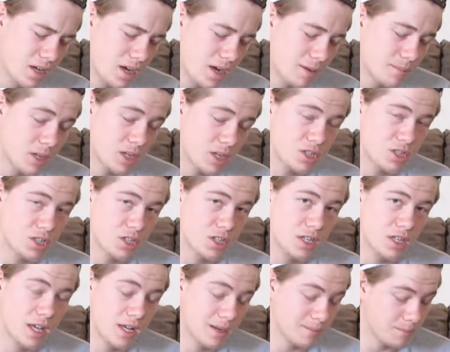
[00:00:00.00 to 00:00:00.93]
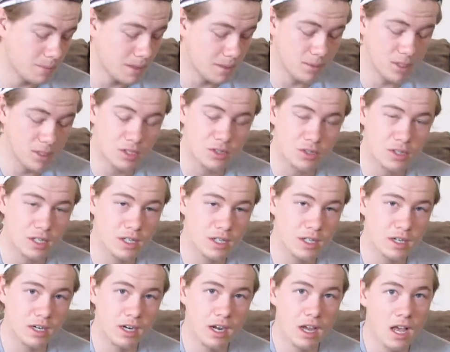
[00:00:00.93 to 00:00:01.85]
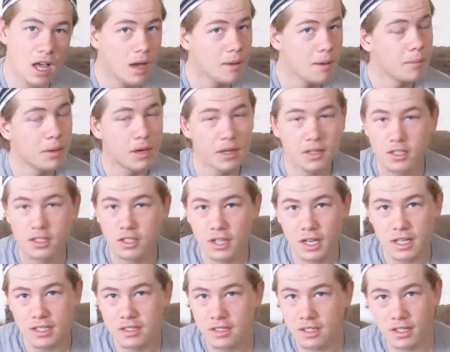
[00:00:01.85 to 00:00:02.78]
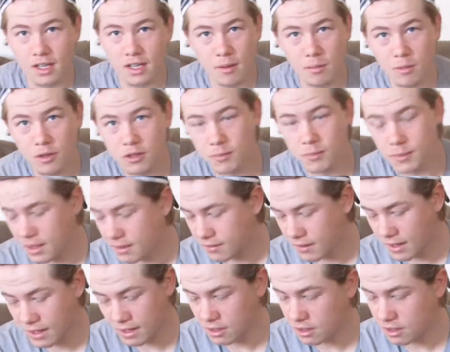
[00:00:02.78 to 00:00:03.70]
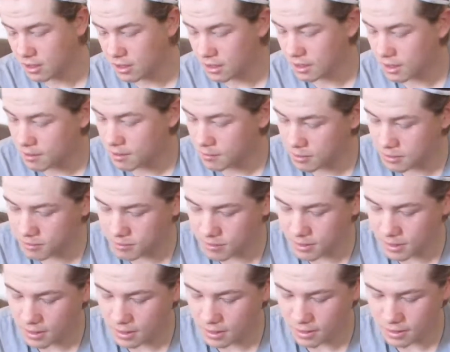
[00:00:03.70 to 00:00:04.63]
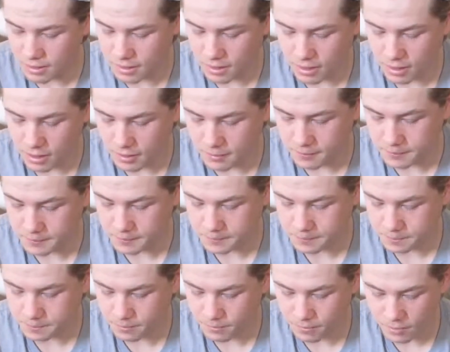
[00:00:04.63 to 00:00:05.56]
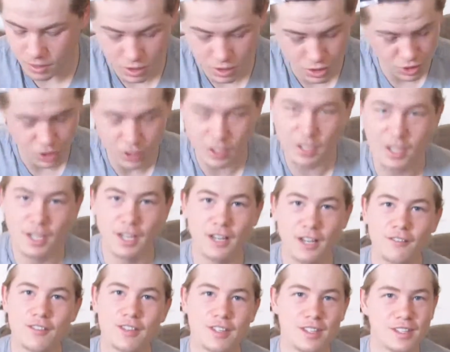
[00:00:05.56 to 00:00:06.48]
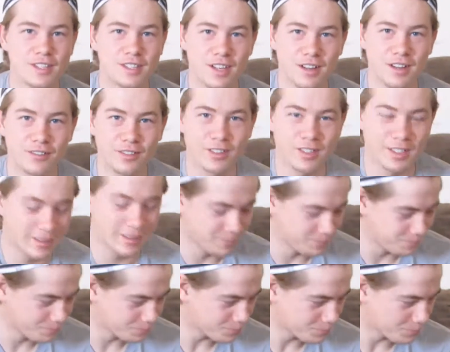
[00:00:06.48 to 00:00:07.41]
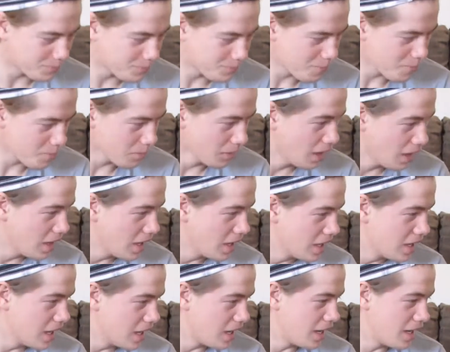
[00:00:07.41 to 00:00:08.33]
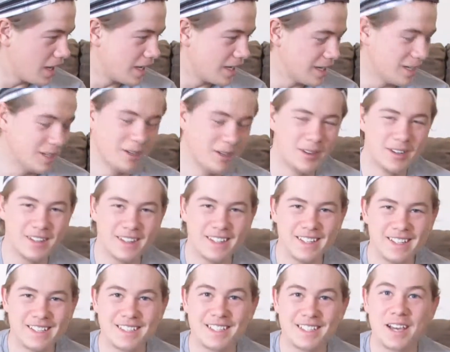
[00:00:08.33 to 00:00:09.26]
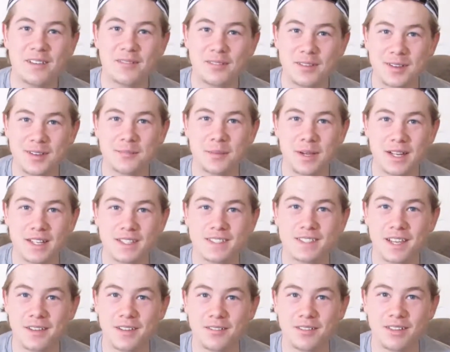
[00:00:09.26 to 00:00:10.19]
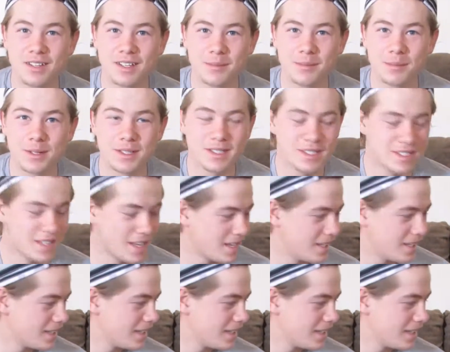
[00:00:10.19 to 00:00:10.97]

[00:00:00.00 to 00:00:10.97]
I'm not sure yet, maybe a trigger, but you guys are going to come with me on that. You're going to come with me on the journey of the discovery. Or the discovery of my discovery, per se.